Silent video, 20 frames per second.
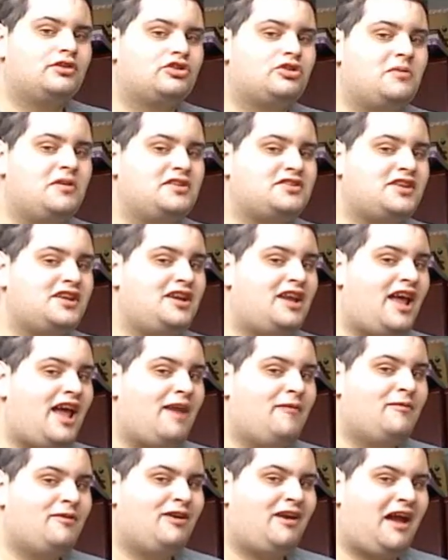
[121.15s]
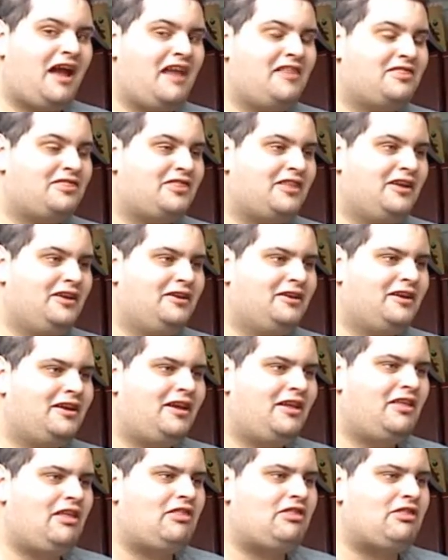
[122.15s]
2 minutes in, and we're at the
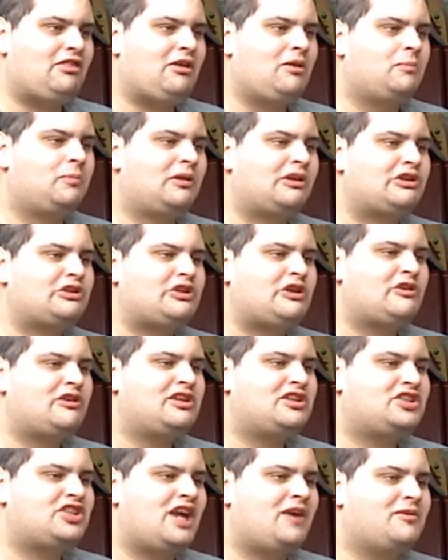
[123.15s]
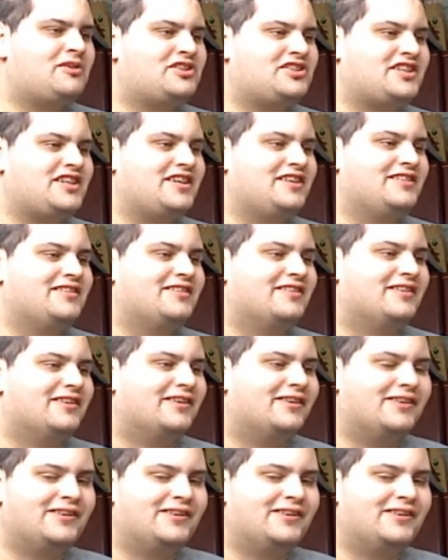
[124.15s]
obligatory shower scene,